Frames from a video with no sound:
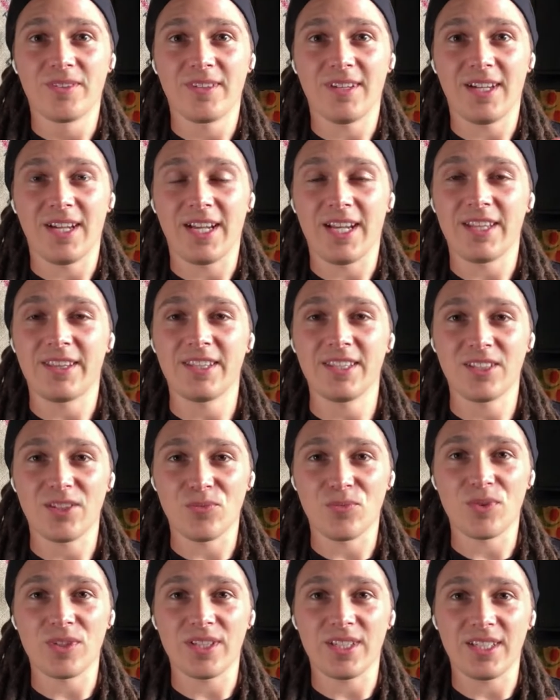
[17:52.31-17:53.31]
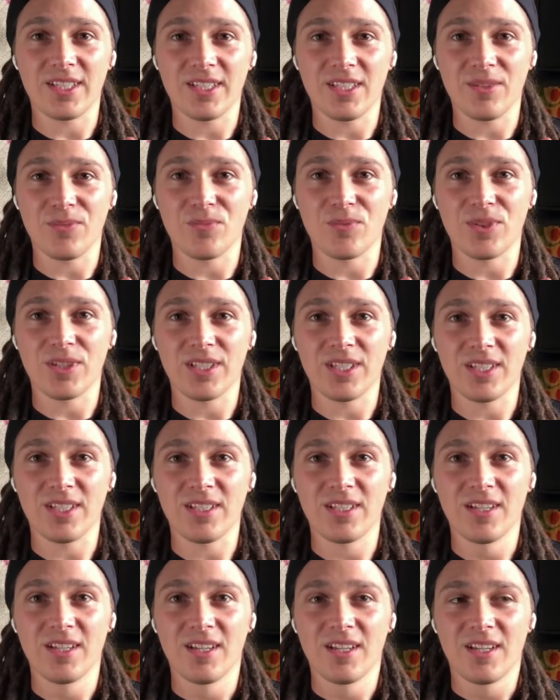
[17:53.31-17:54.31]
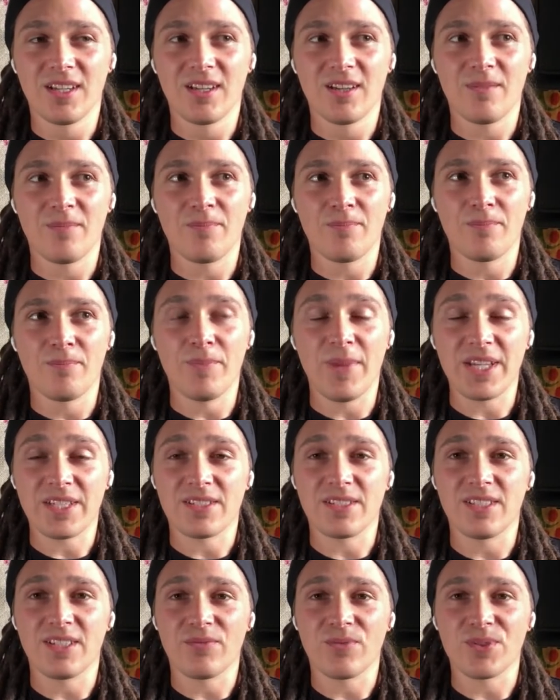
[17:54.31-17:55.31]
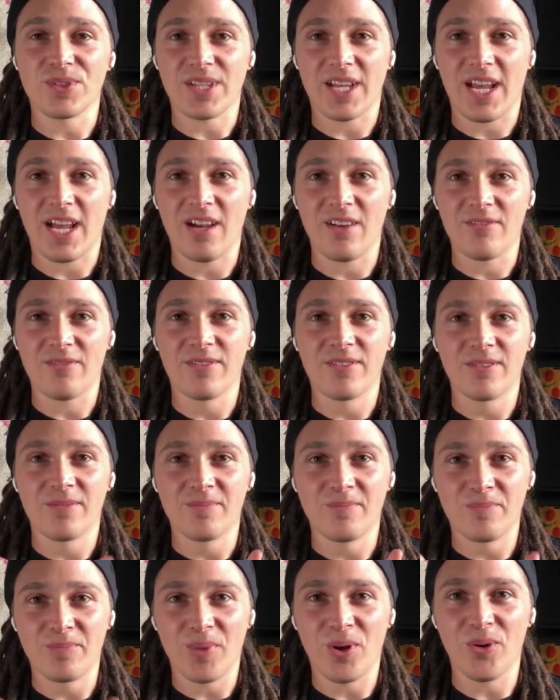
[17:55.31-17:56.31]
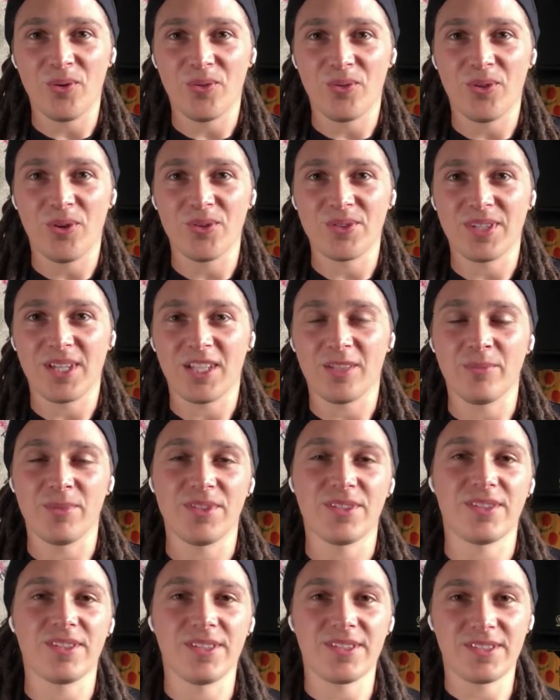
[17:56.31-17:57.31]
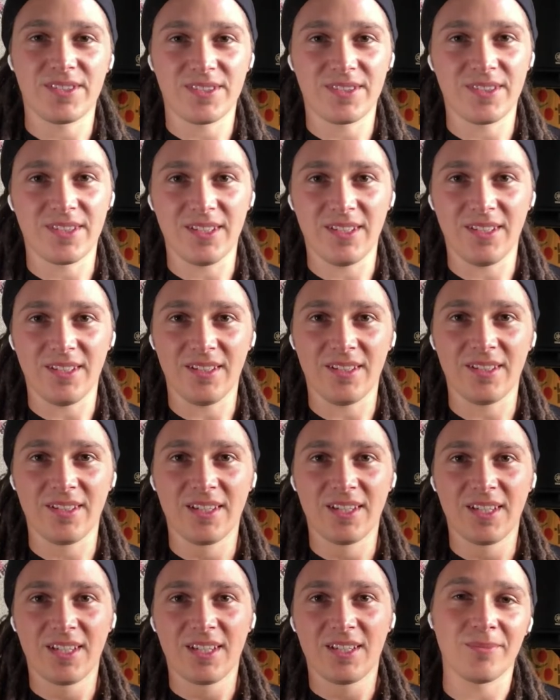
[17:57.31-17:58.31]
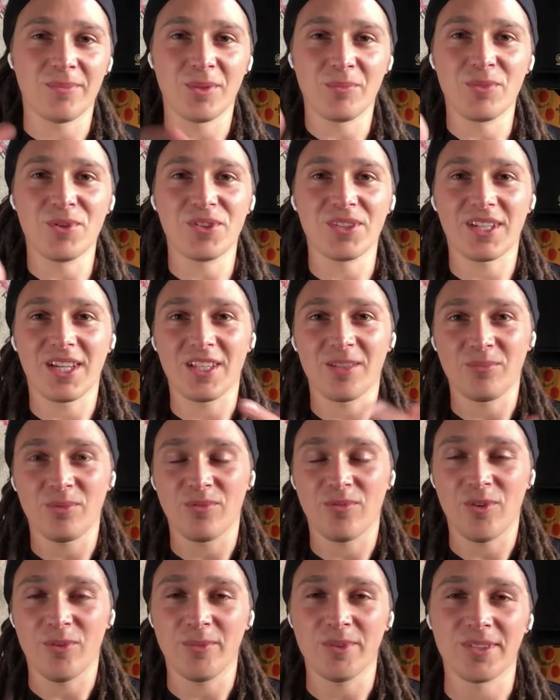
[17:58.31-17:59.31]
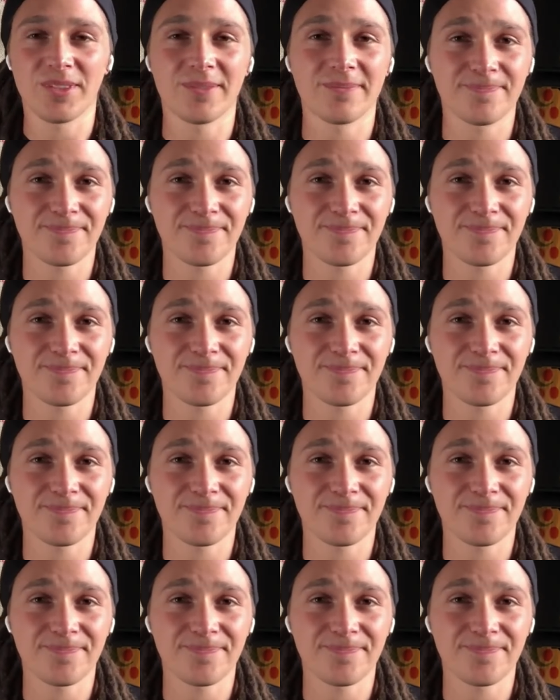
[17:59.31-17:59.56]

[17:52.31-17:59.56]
And I think it really makes a difference to have both those elements, the music and the performance.